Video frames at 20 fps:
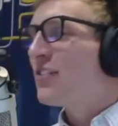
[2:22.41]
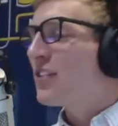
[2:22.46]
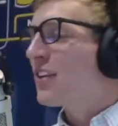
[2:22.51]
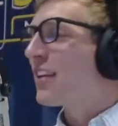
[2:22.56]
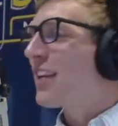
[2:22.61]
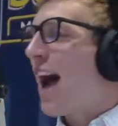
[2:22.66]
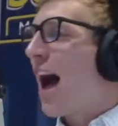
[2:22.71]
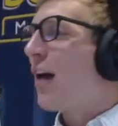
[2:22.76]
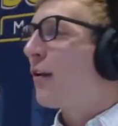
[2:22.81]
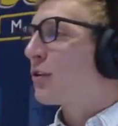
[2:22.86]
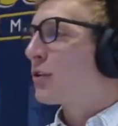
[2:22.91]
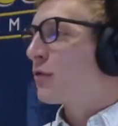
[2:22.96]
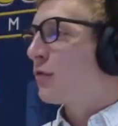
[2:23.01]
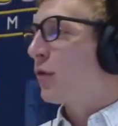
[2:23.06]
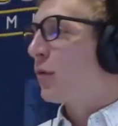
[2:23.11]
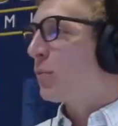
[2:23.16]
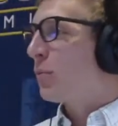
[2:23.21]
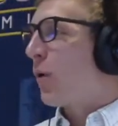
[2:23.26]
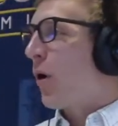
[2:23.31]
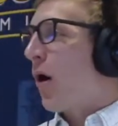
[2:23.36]
in college
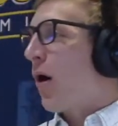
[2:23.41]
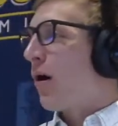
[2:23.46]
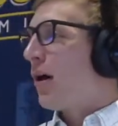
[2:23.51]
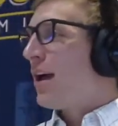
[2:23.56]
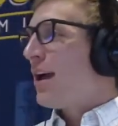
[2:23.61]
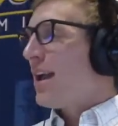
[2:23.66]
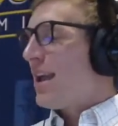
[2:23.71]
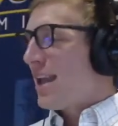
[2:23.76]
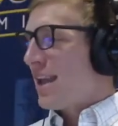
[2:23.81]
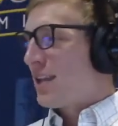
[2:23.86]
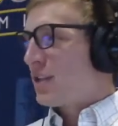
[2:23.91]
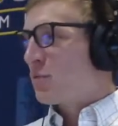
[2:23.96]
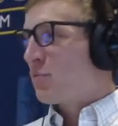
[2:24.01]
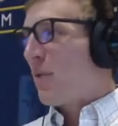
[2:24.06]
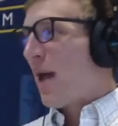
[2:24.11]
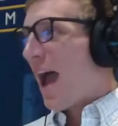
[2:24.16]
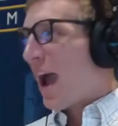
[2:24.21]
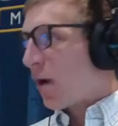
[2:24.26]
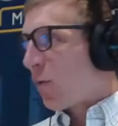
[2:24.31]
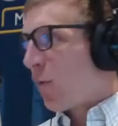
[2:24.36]
football is
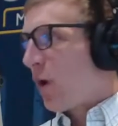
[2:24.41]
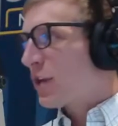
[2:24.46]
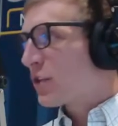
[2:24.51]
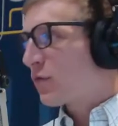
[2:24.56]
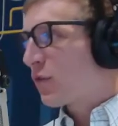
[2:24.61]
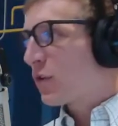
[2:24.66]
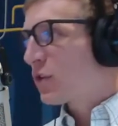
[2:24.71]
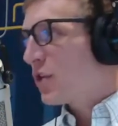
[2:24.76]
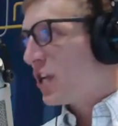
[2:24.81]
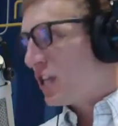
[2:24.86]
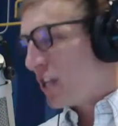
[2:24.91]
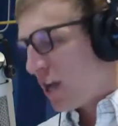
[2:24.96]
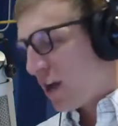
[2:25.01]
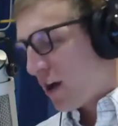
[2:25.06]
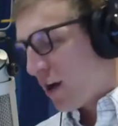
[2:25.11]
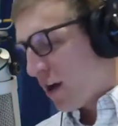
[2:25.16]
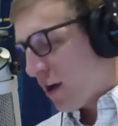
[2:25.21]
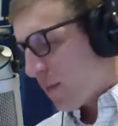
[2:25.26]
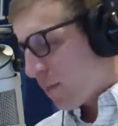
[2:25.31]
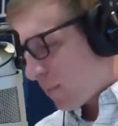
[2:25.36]
back. West
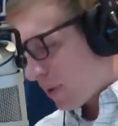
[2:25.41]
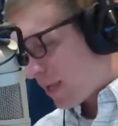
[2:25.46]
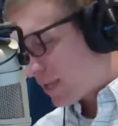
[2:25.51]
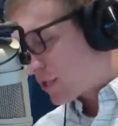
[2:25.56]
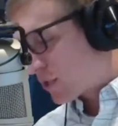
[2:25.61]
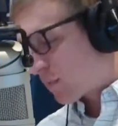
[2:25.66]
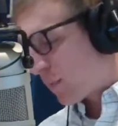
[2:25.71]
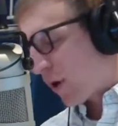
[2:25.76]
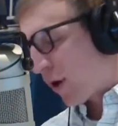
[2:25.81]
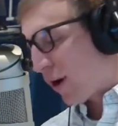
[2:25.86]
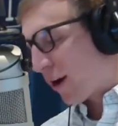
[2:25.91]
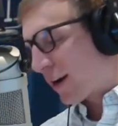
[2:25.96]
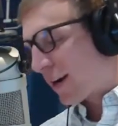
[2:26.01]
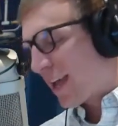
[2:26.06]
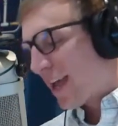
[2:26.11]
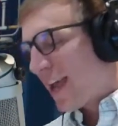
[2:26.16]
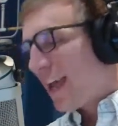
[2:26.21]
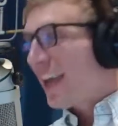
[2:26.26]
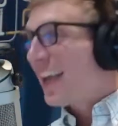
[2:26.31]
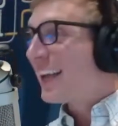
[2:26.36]
Virginia, Pittsburgh,
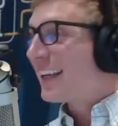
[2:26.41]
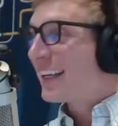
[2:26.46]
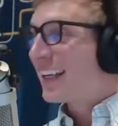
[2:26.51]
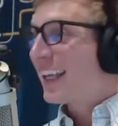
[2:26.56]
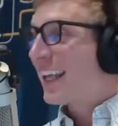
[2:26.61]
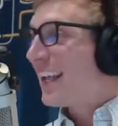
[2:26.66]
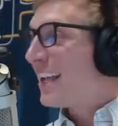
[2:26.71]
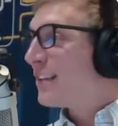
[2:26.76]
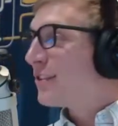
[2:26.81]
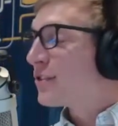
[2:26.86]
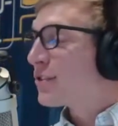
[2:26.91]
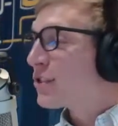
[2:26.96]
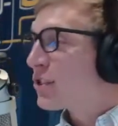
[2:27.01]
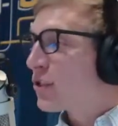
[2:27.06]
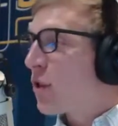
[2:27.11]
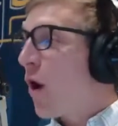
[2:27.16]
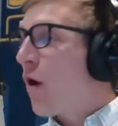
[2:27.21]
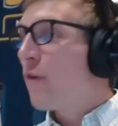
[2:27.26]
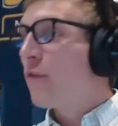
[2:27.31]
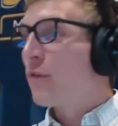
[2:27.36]
and Keaton
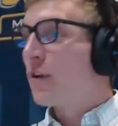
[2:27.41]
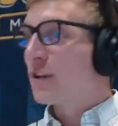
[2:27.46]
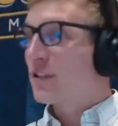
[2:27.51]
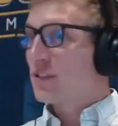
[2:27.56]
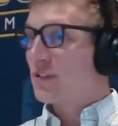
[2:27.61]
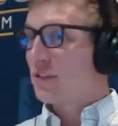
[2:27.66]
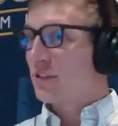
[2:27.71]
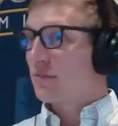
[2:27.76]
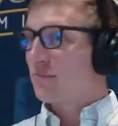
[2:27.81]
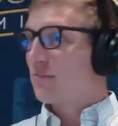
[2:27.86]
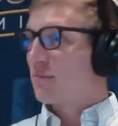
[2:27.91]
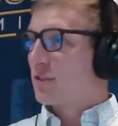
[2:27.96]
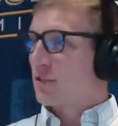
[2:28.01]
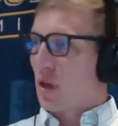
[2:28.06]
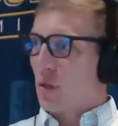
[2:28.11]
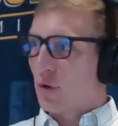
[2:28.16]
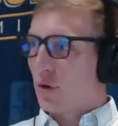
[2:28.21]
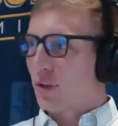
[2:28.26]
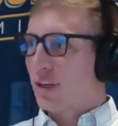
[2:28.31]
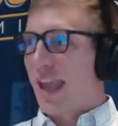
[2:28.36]
Slovis, the
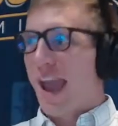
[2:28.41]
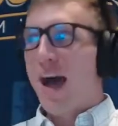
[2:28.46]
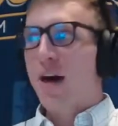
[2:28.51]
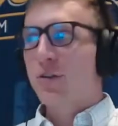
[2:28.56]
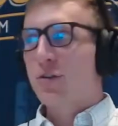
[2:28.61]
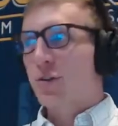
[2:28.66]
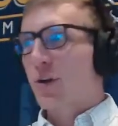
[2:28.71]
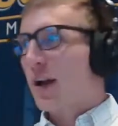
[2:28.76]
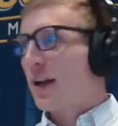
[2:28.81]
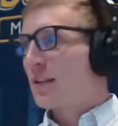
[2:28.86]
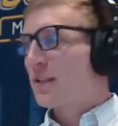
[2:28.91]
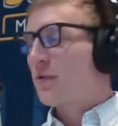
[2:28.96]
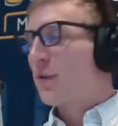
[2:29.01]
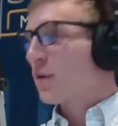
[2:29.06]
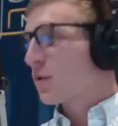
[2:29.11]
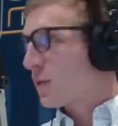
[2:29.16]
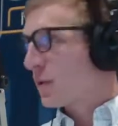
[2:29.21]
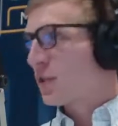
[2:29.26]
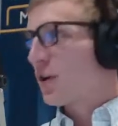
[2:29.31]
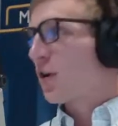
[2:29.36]
Southern Cal
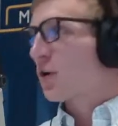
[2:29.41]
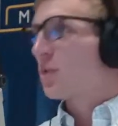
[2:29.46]
transfers we talked